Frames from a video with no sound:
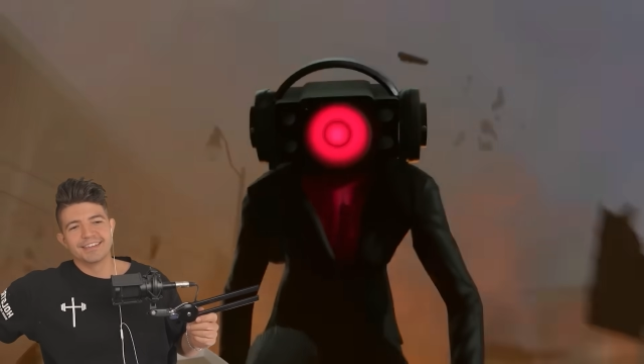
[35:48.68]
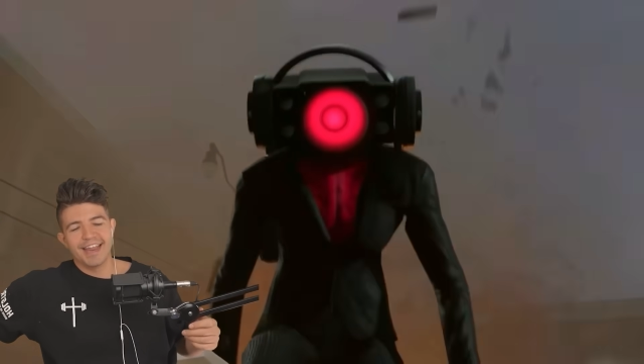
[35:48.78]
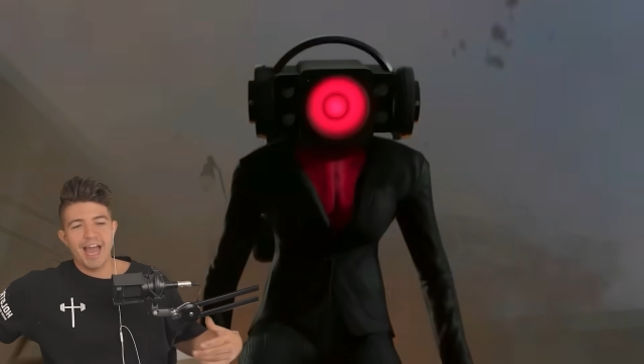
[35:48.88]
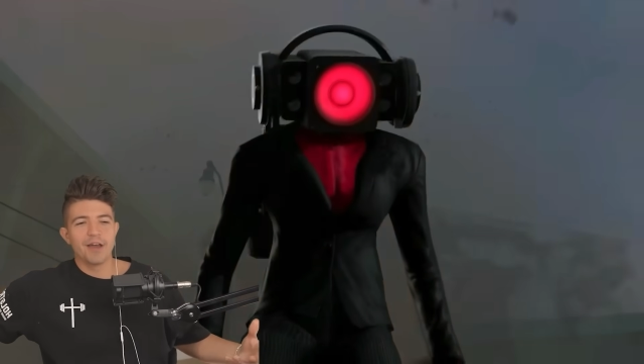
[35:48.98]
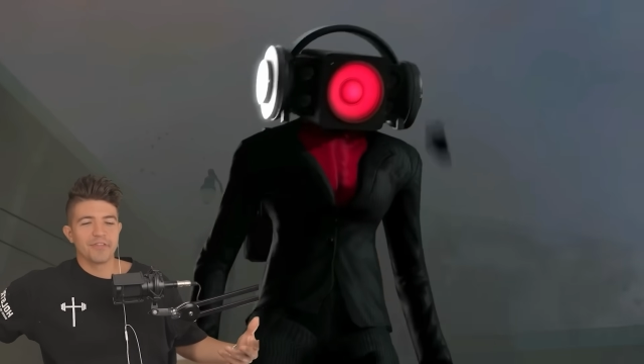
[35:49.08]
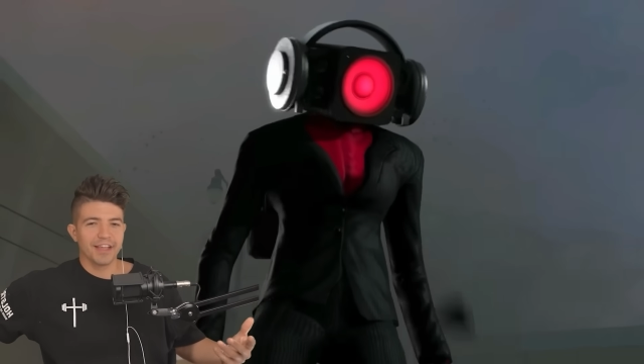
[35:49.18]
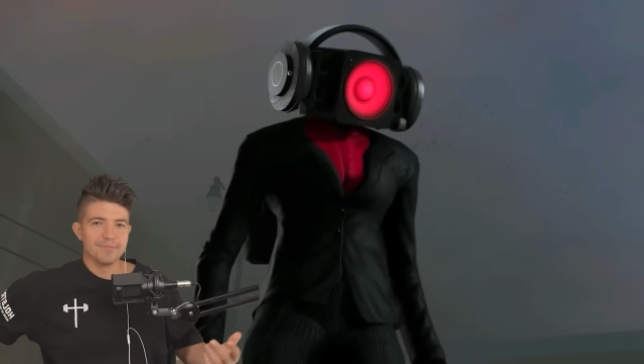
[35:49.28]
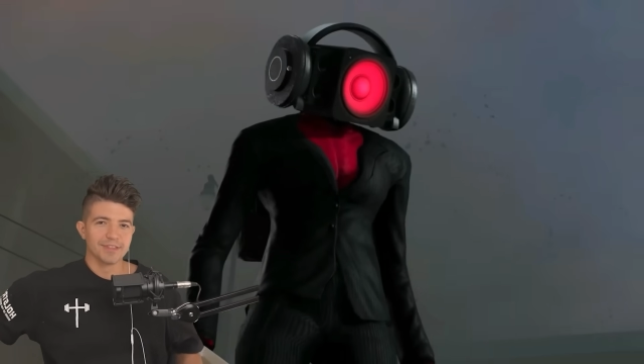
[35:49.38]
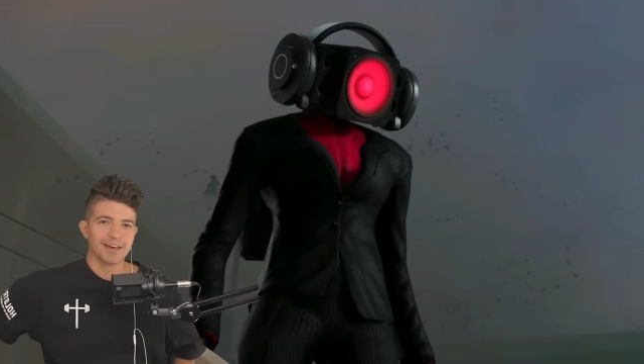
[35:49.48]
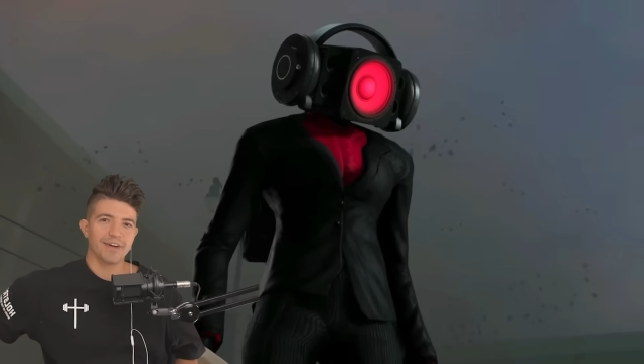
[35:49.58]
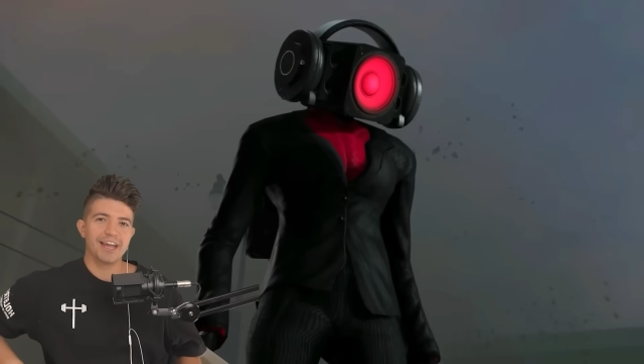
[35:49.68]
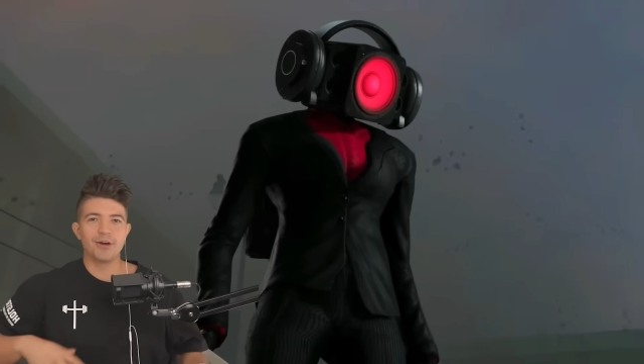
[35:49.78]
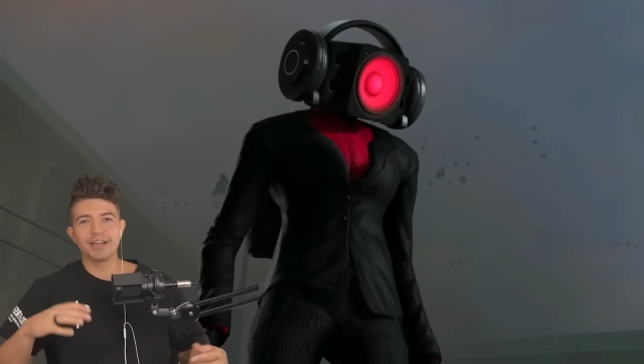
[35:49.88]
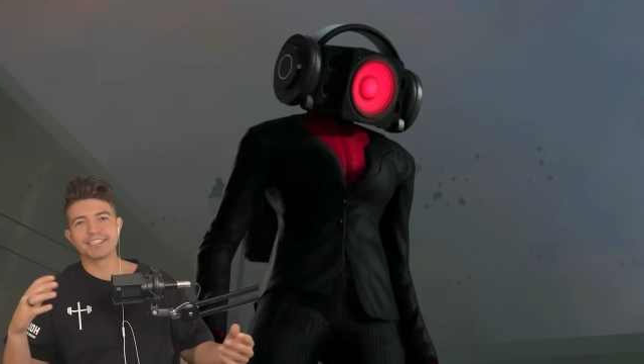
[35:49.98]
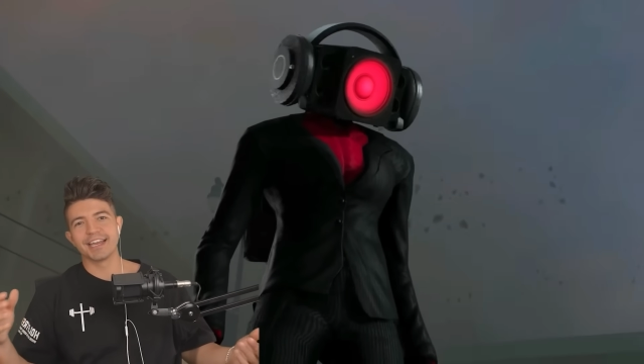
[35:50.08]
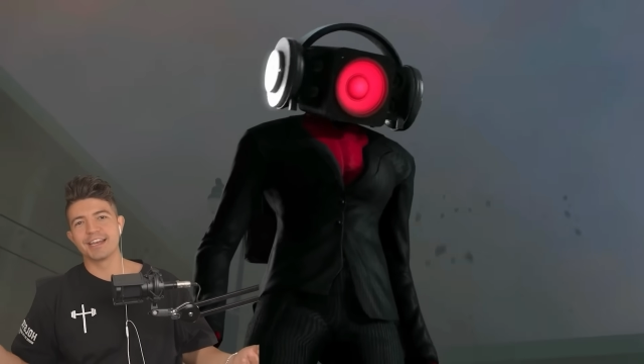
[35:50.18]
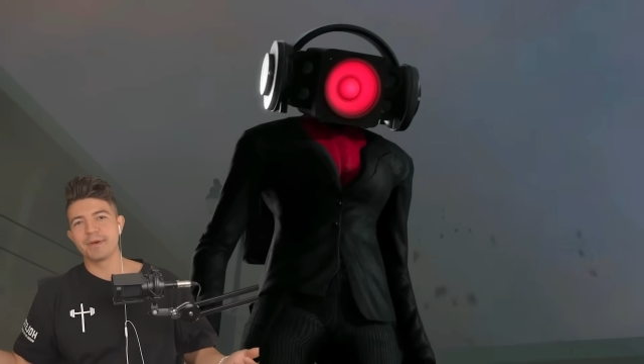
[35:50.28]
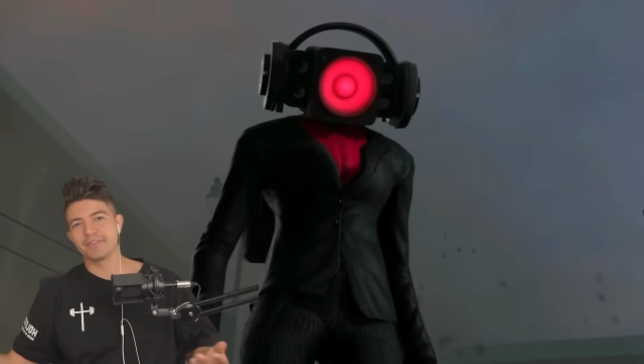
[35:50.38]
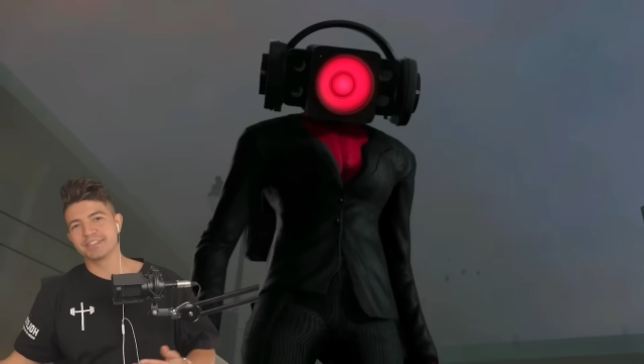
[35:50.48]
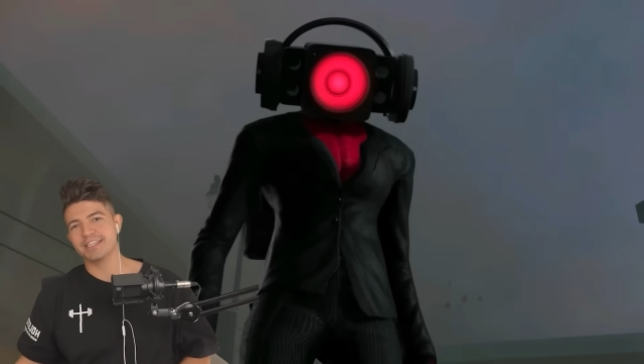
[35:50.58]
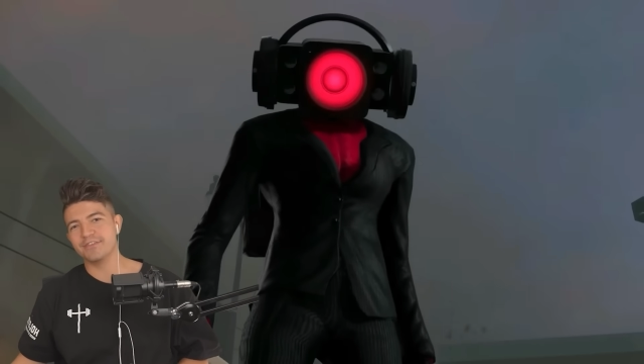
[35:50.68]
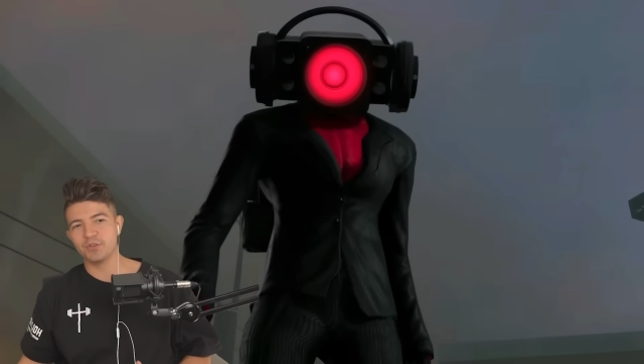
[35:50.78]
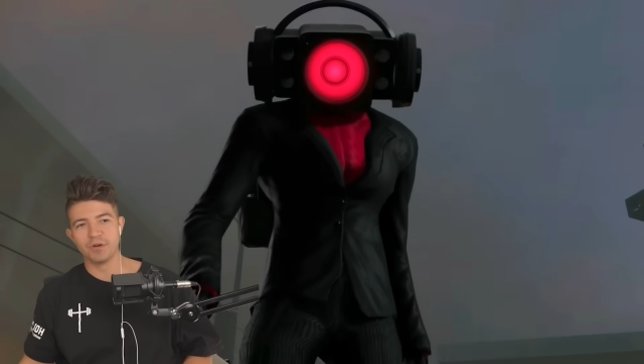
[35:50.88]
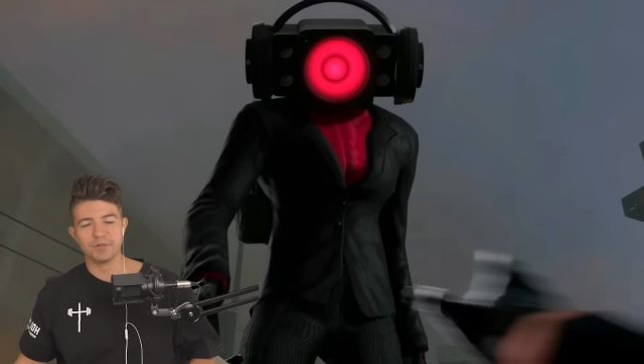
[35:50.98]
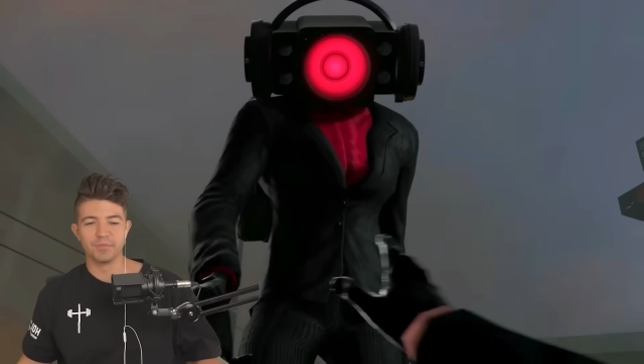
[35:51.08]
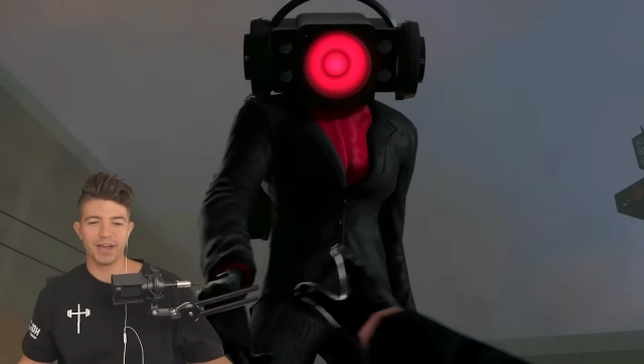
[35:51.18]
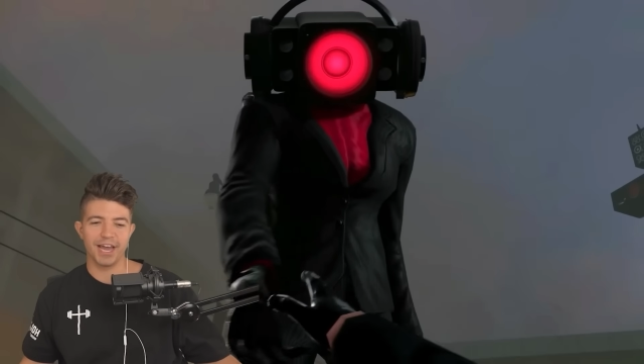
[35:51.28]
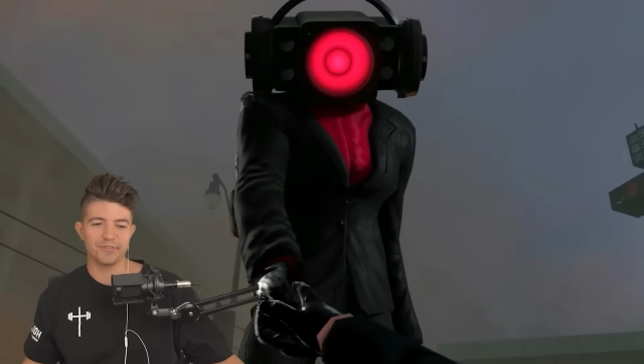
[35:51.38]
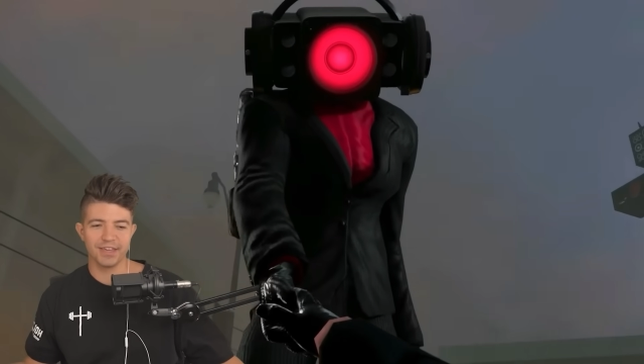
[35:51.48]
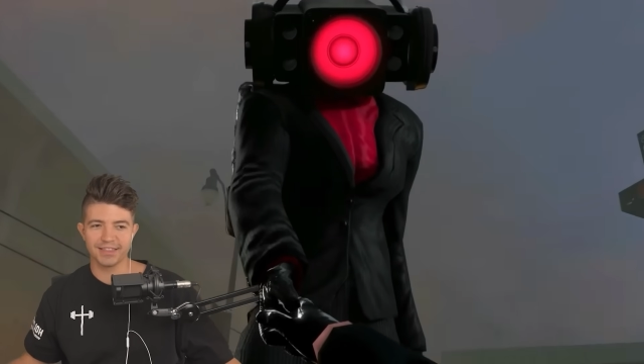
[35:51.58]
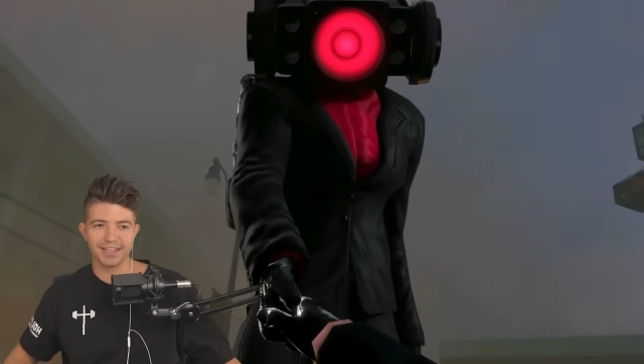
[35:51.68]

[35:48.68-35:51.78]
Now I think I'm in love. I know I said it about the TV woman, but I think